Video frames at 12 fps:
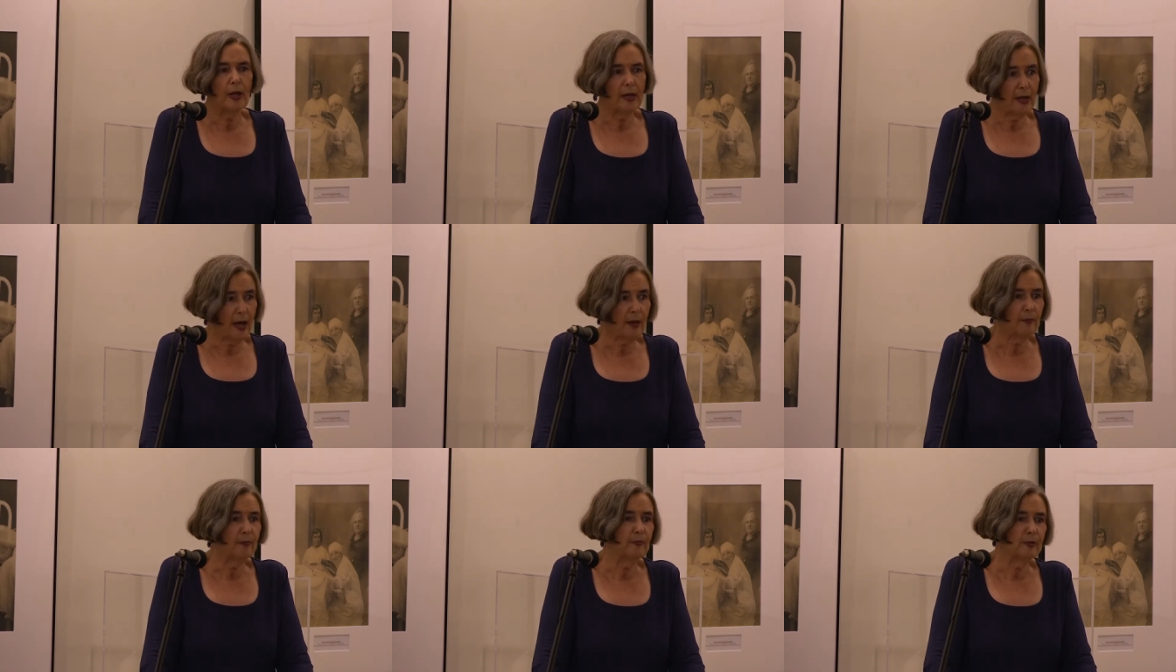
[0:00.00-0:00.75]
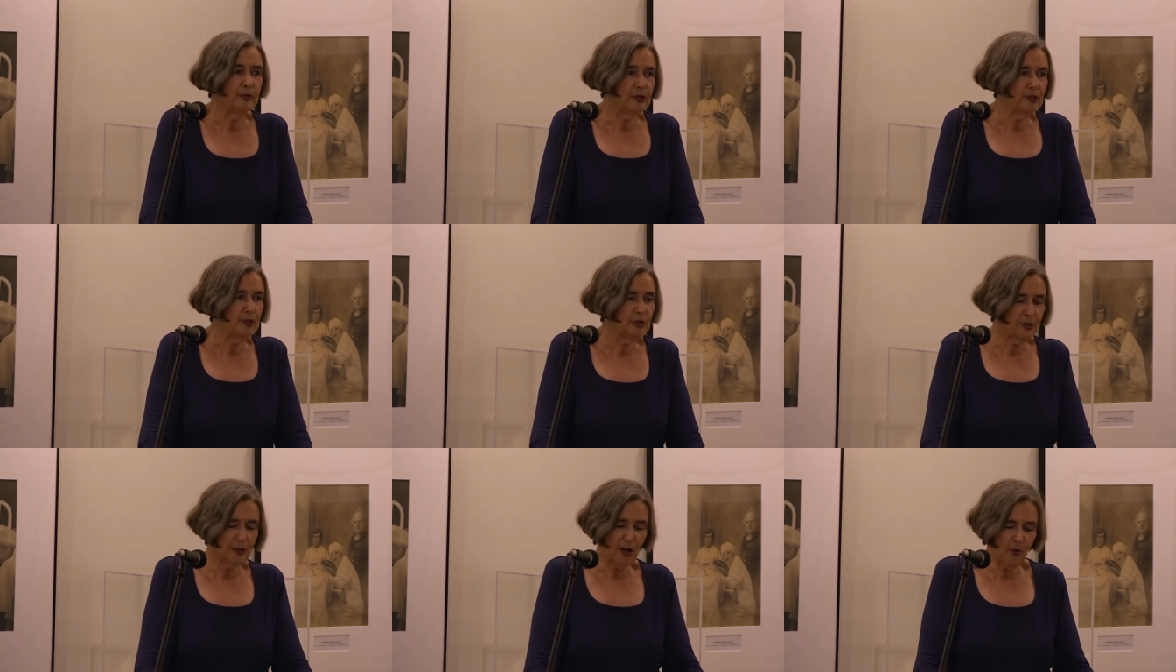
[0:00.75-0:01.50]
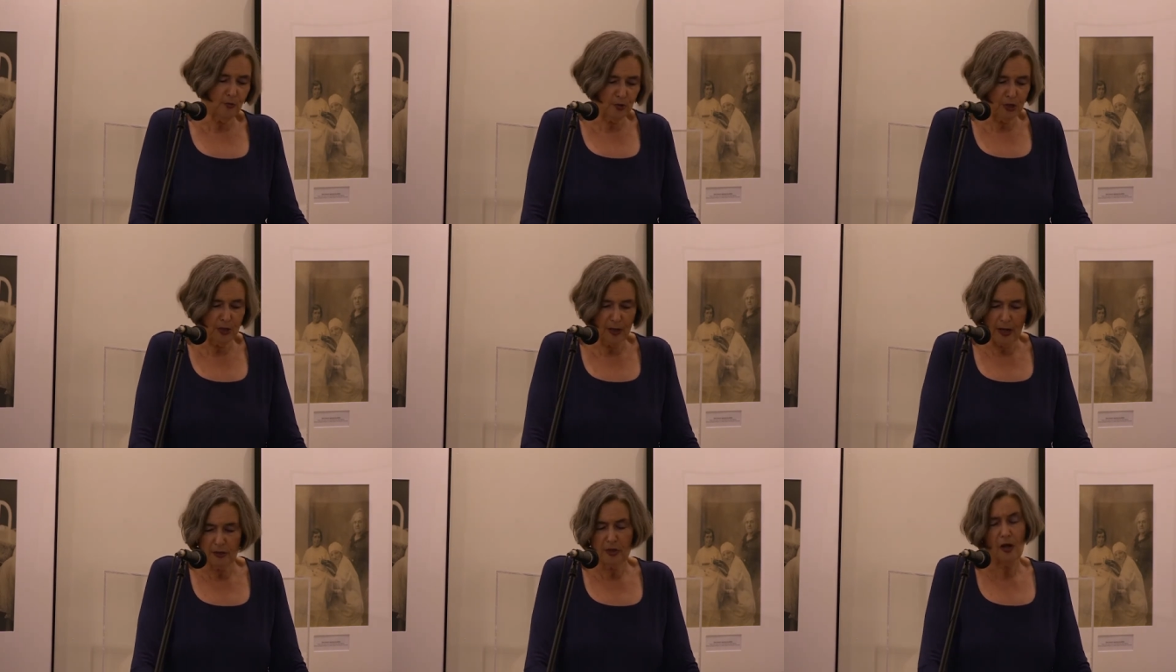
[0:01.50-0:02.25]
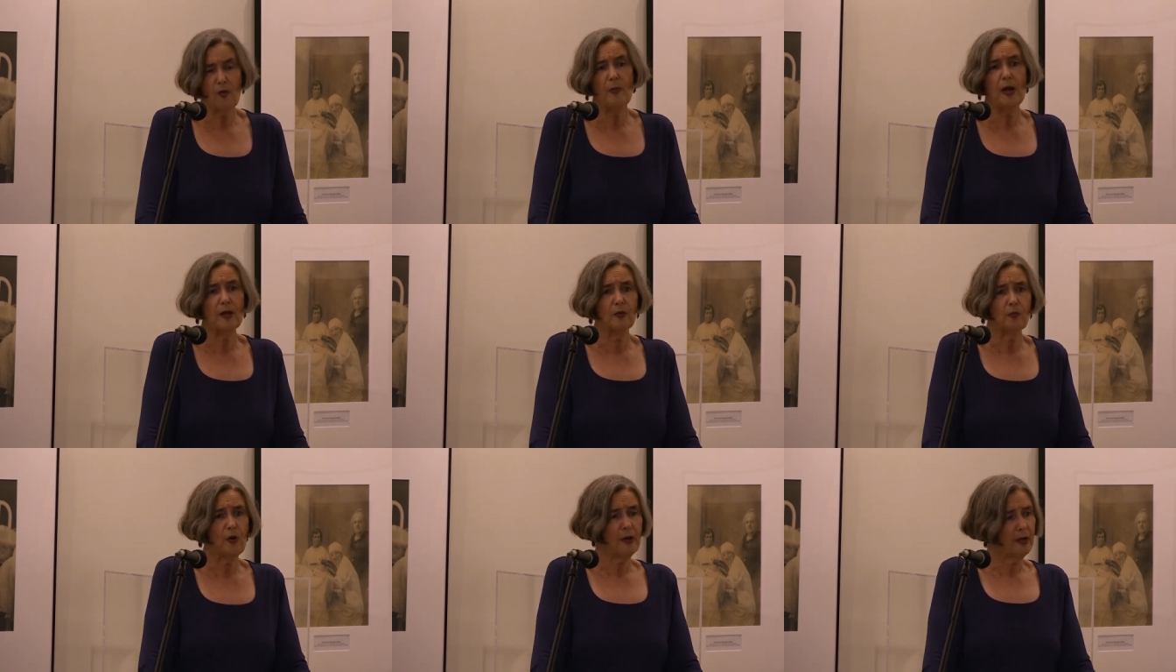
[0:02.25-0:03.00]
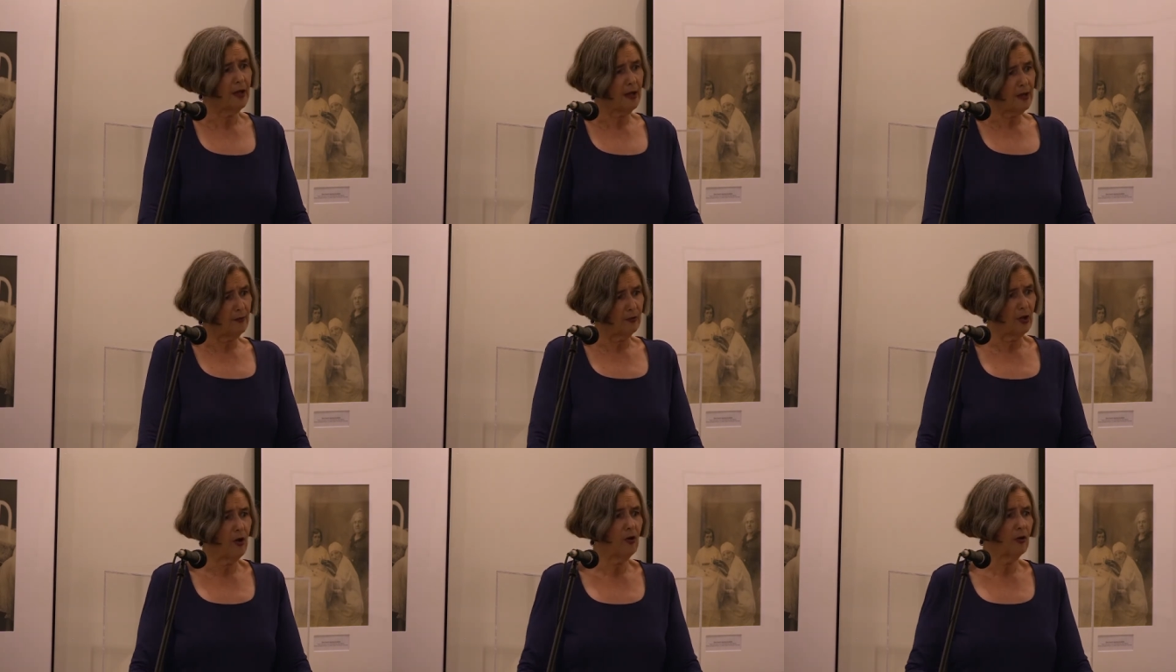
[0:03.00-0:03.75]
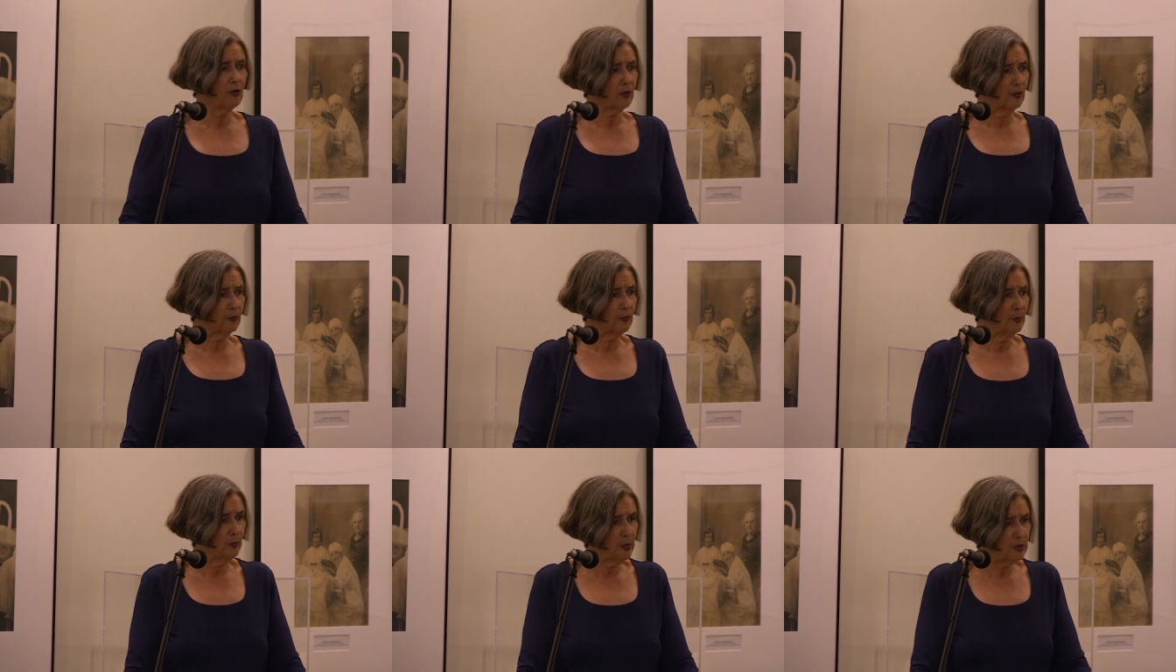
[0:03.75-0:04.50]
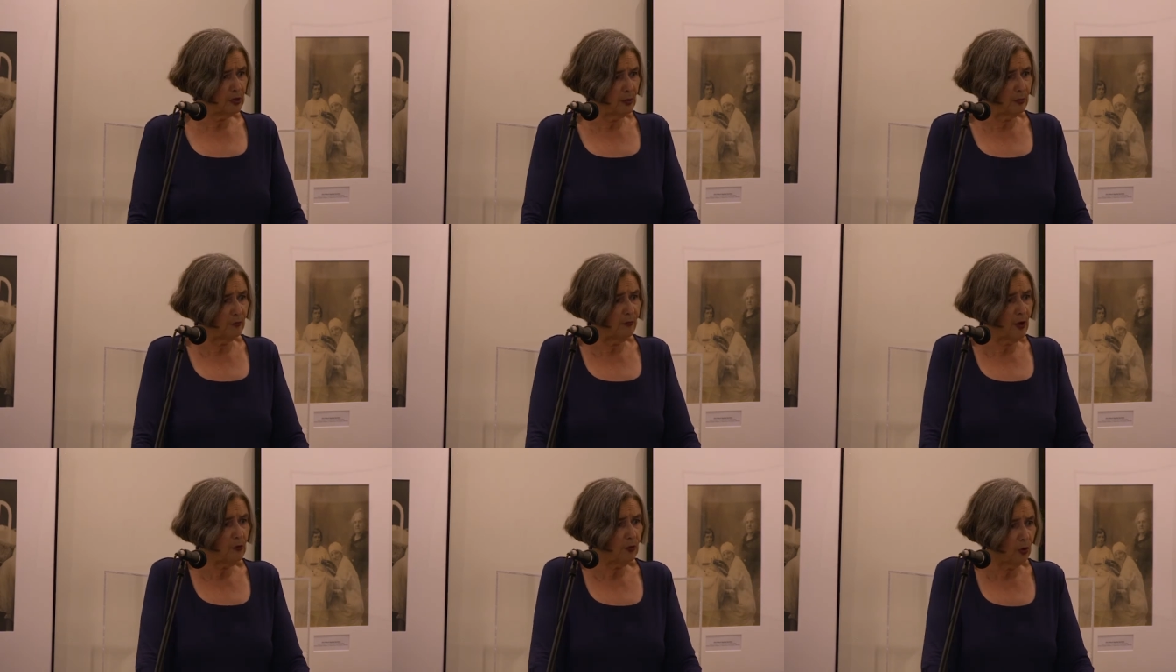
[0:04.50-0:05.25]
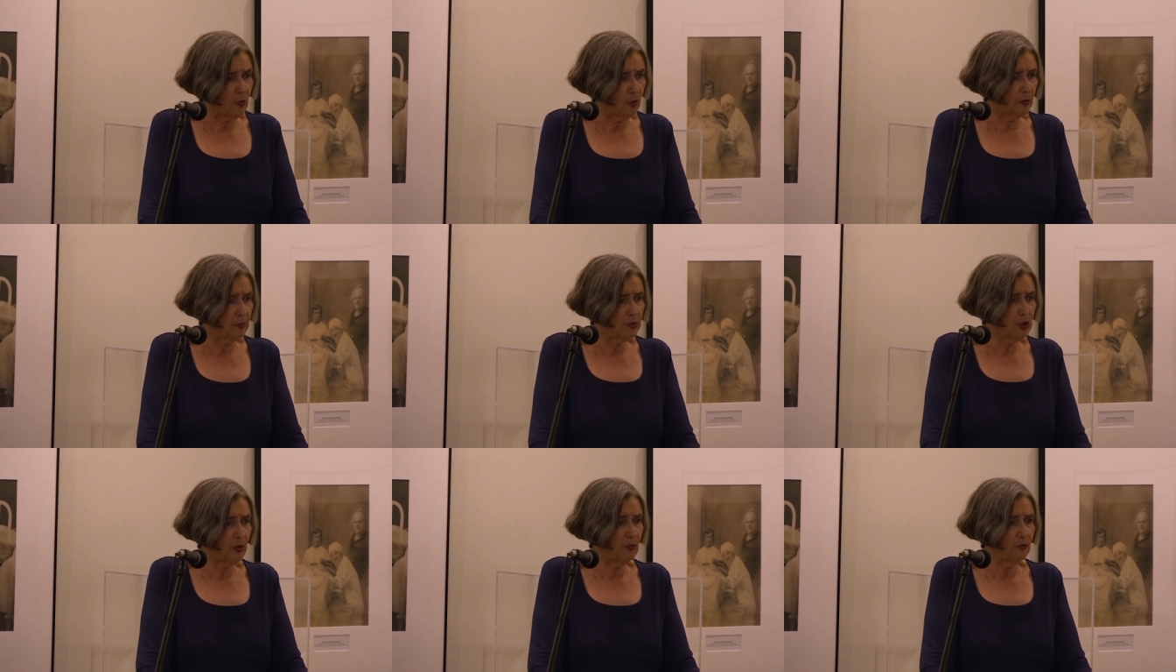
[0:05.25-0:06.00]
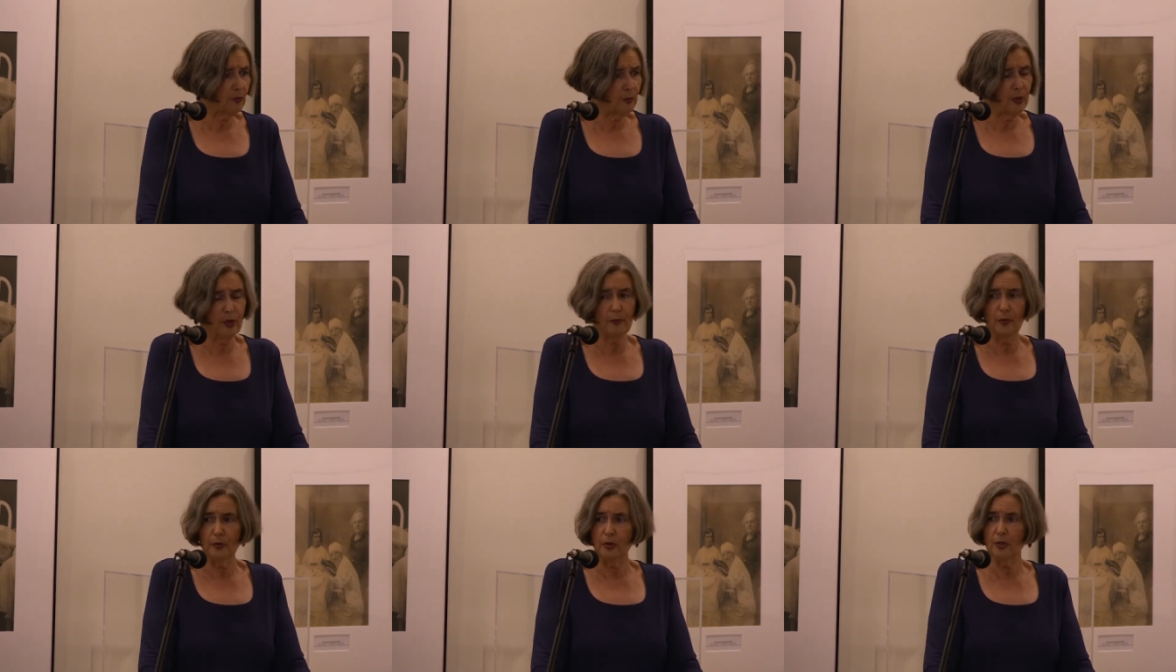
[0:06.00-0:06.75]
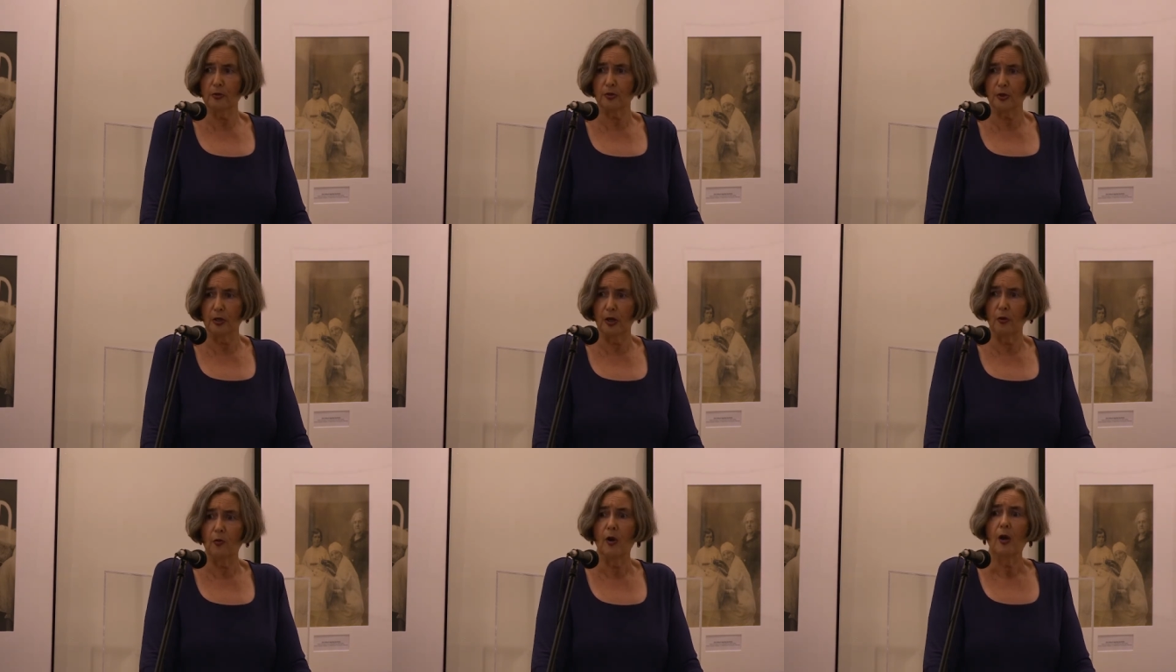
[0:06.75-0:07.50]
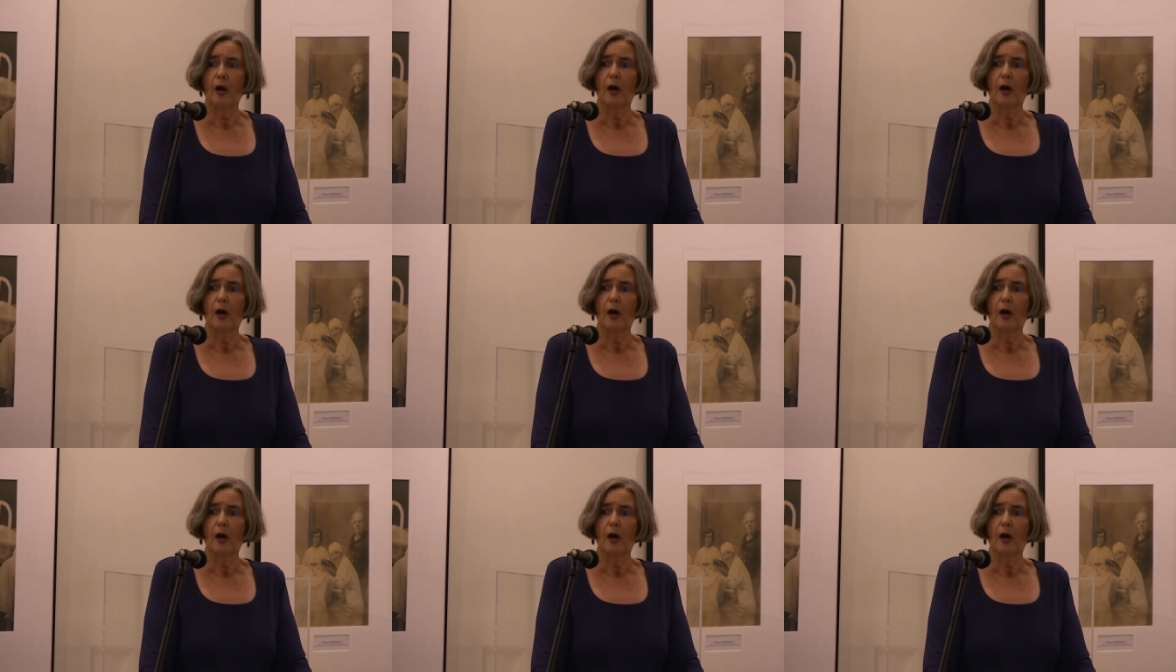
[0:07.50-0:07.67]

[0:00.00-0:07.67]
And I told Jill, I said, oh, by the way, I have an article from Mississippi Folklore Journal from a number of years ago